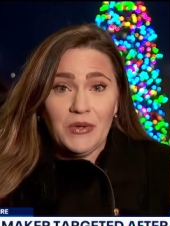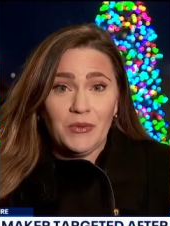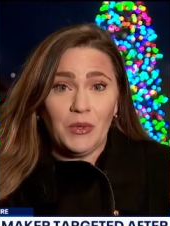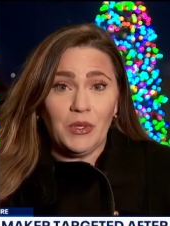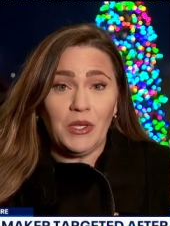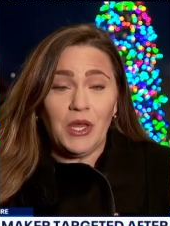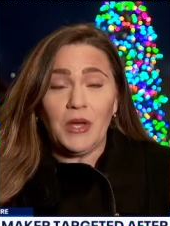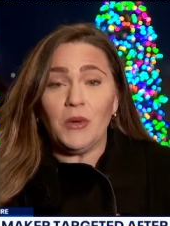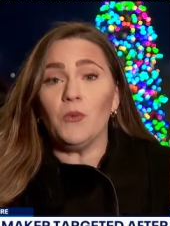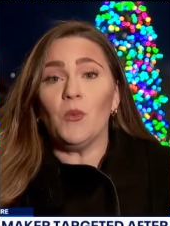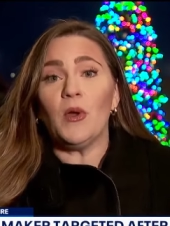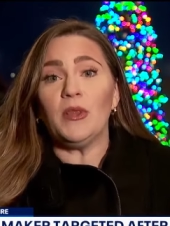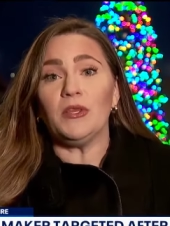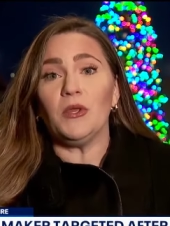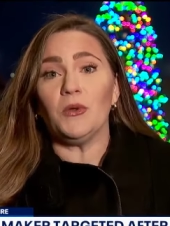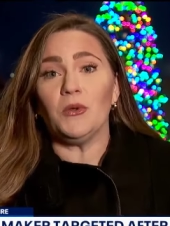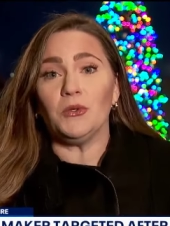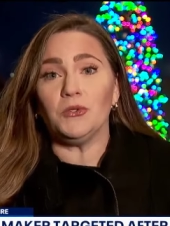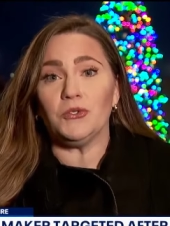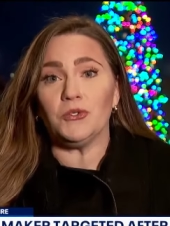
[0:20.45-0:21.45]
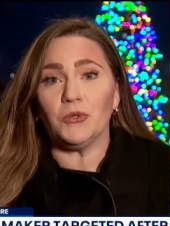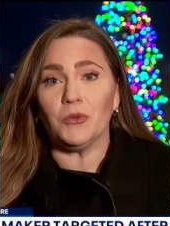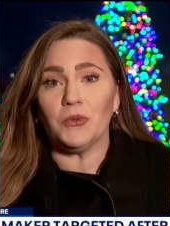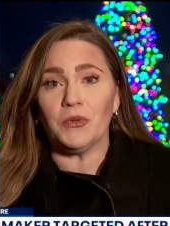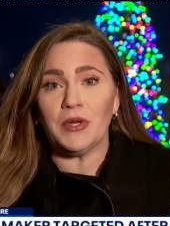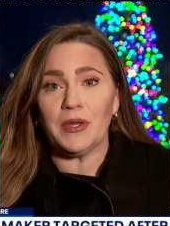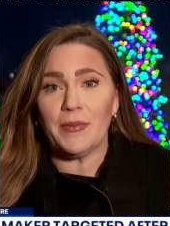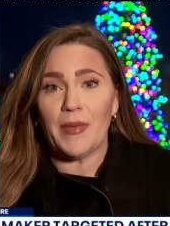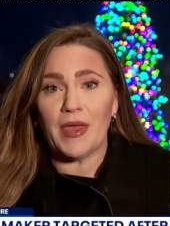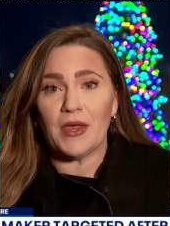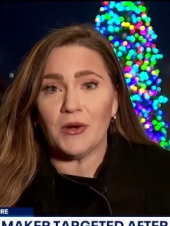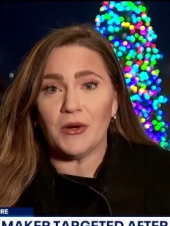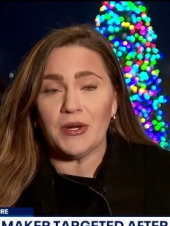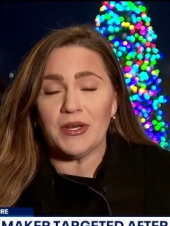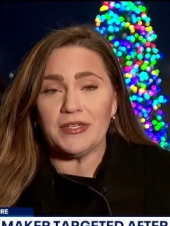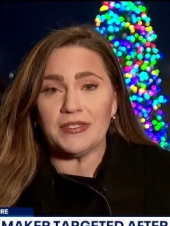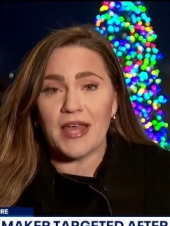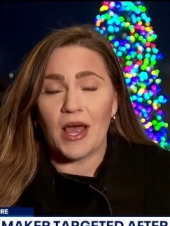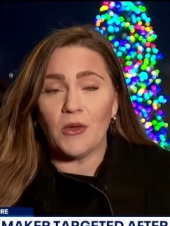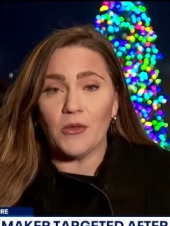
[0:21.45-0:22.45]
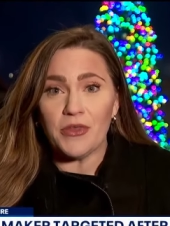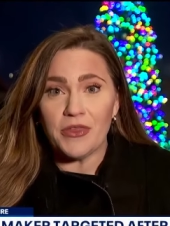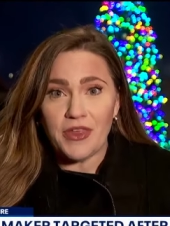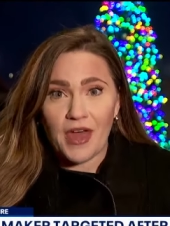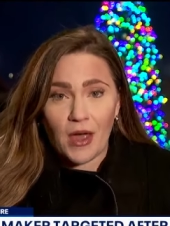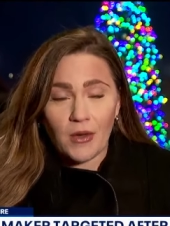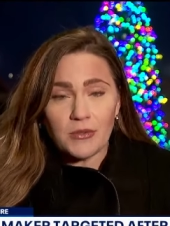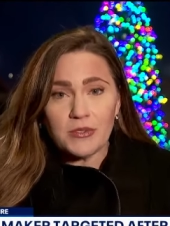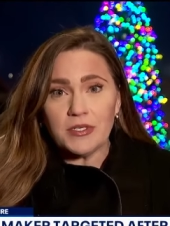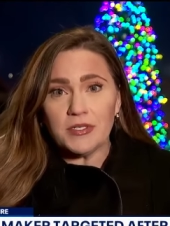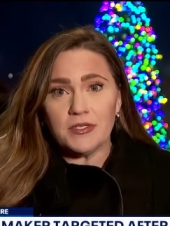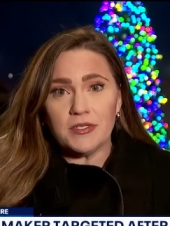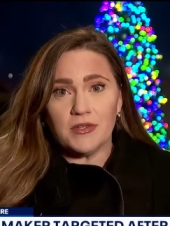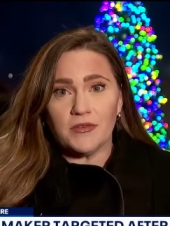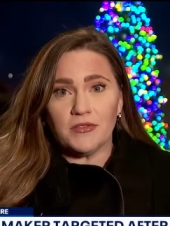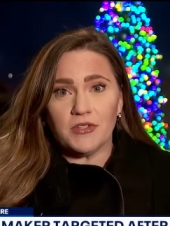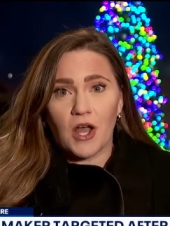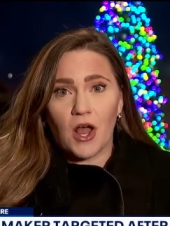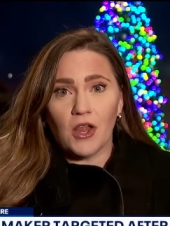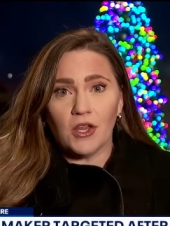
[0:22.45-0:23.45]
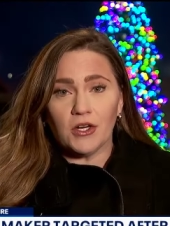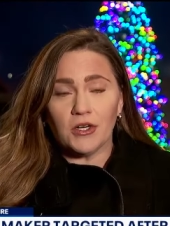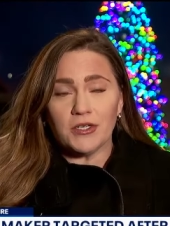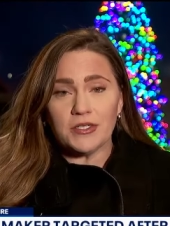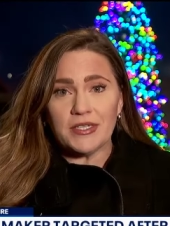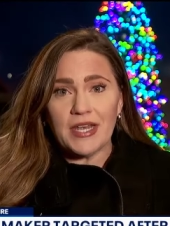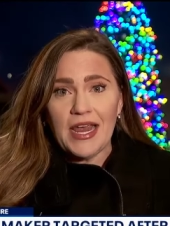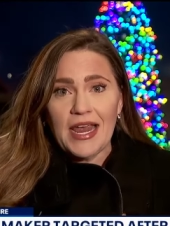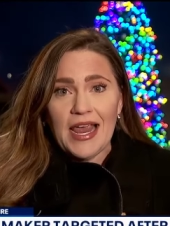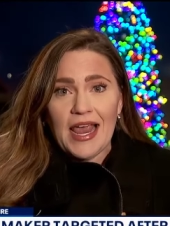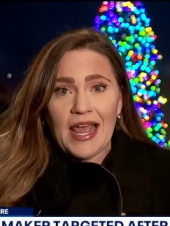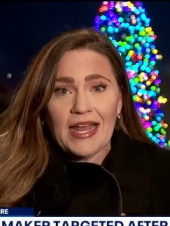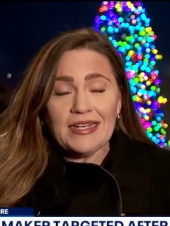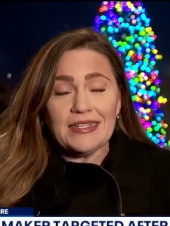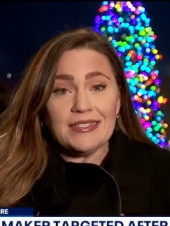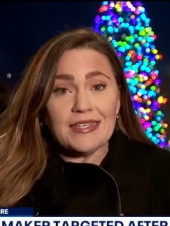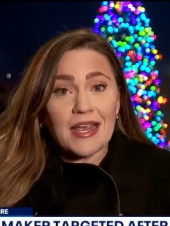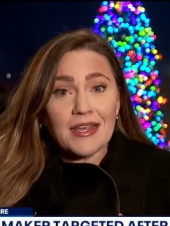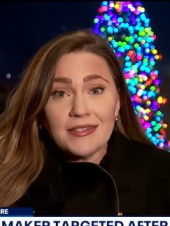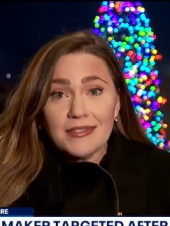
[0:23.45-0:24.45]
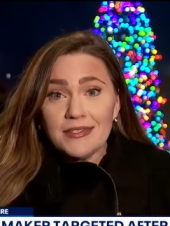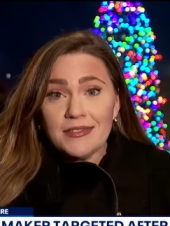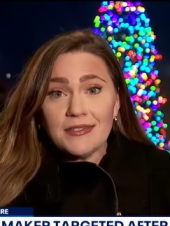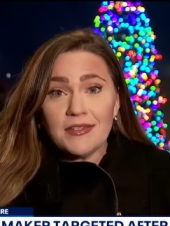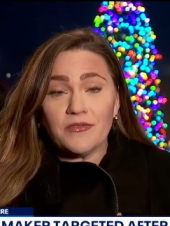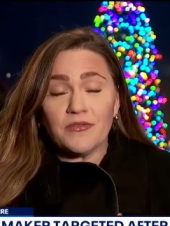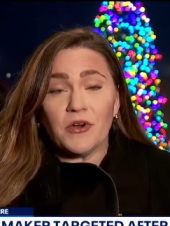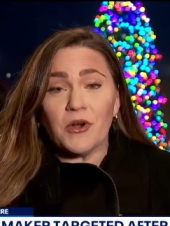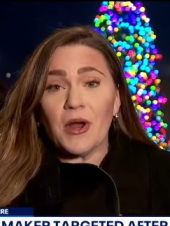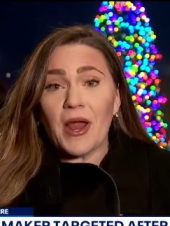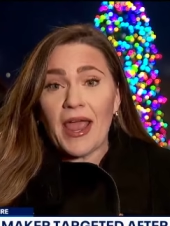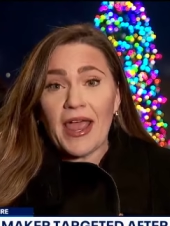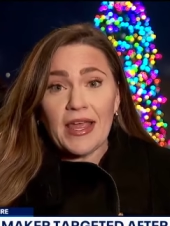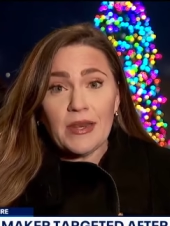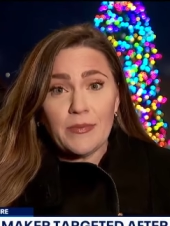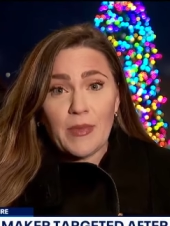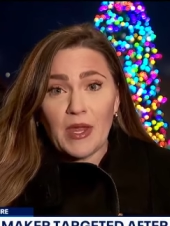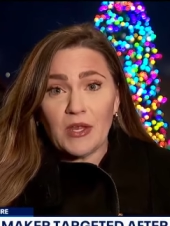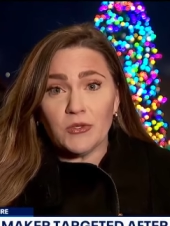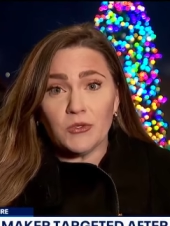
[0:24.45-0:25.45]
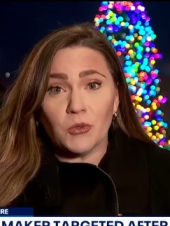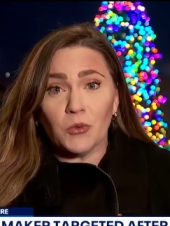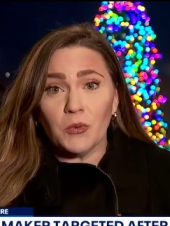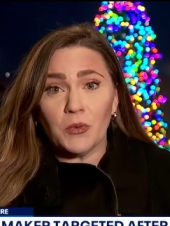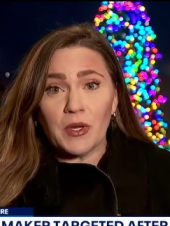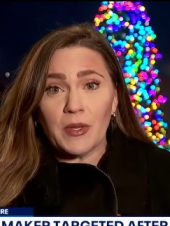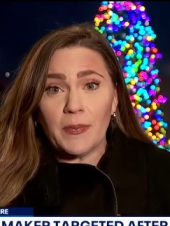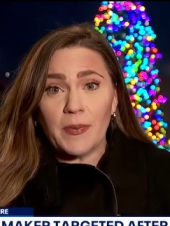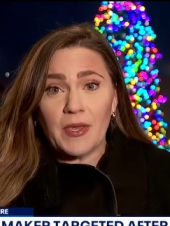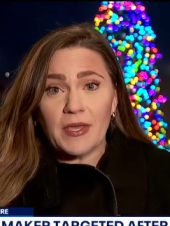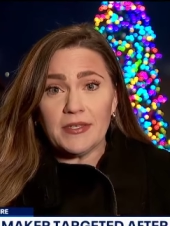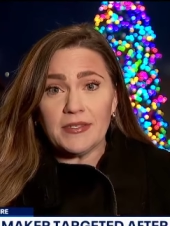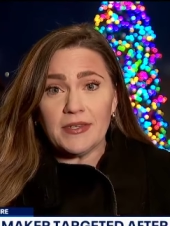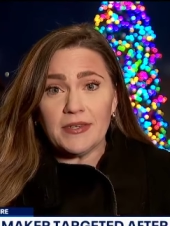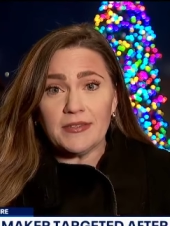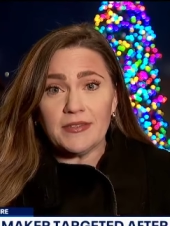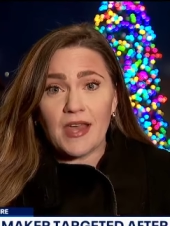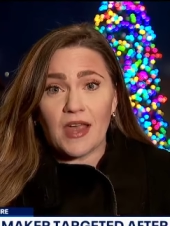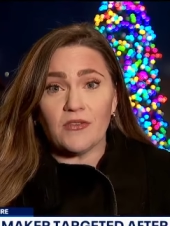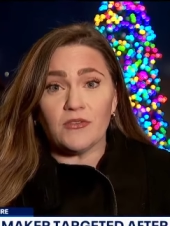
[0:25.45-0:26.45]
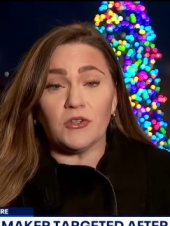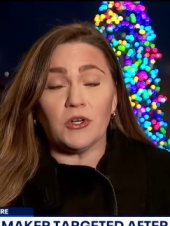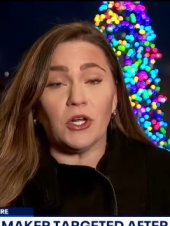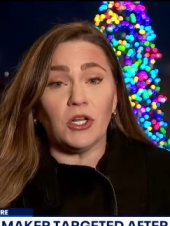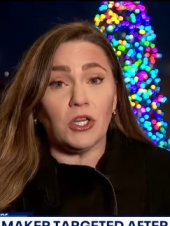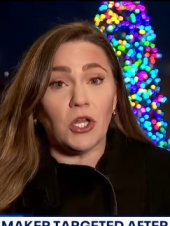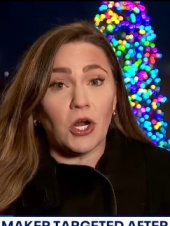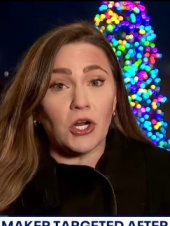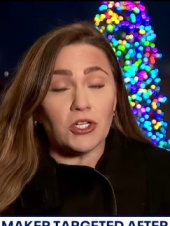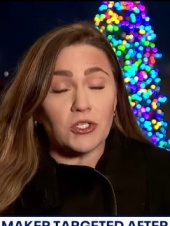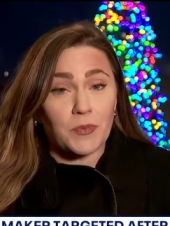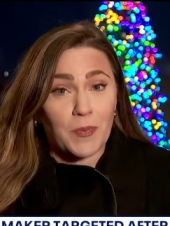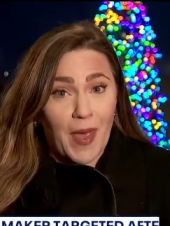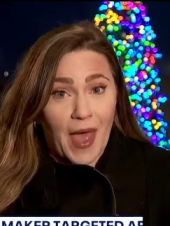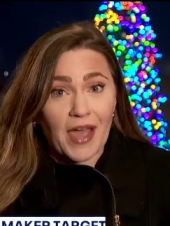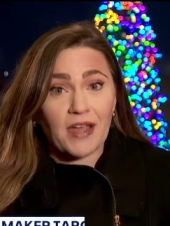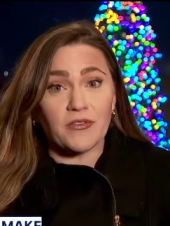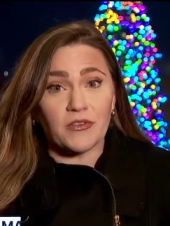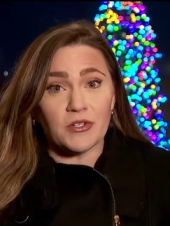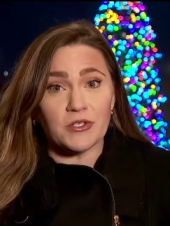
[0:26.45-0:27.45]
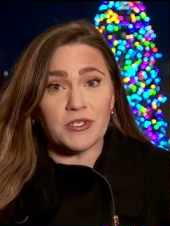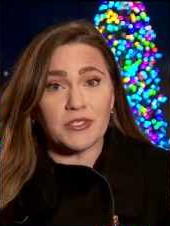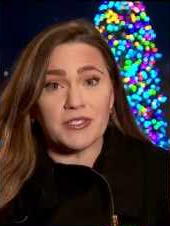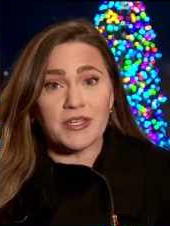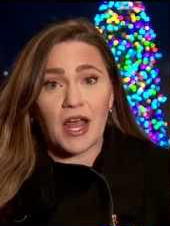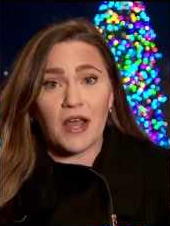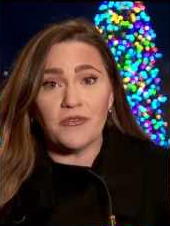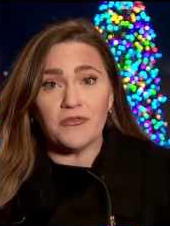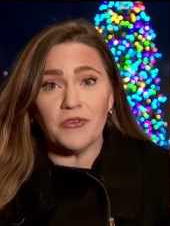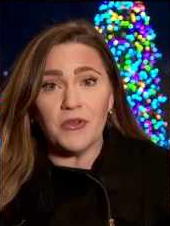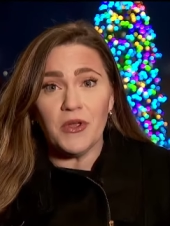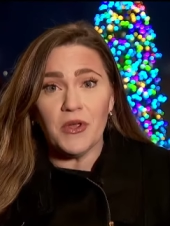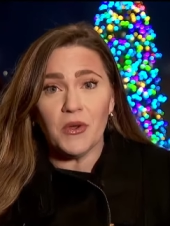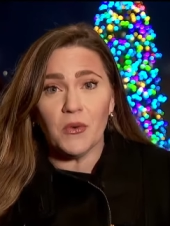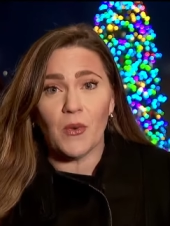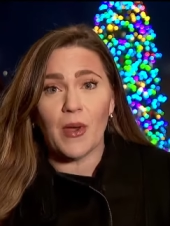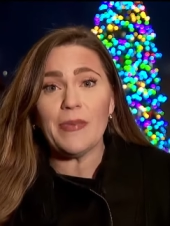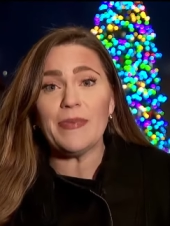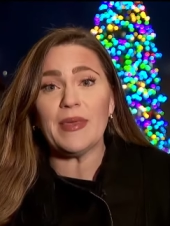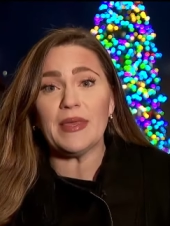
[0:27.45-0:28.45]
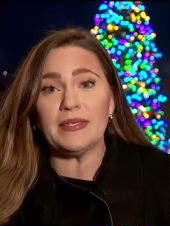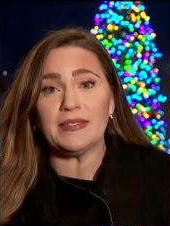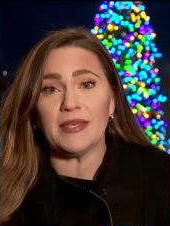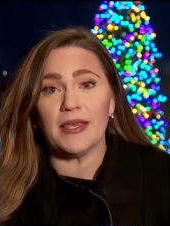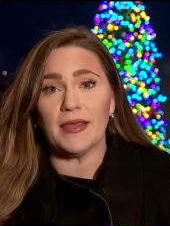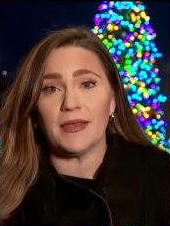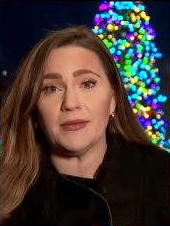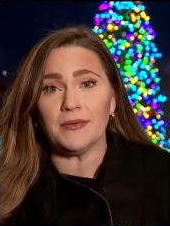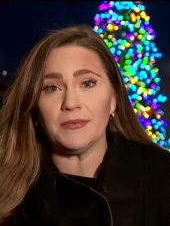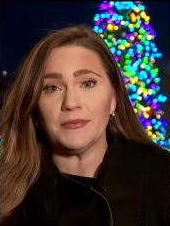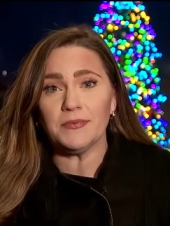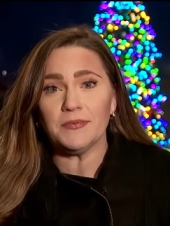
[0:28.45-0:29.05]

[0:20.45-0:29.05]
Well, one local jewelry maker is out thousands of dollars and dozens of her handmade jewelry pieces after a large bag of her stuff went missing.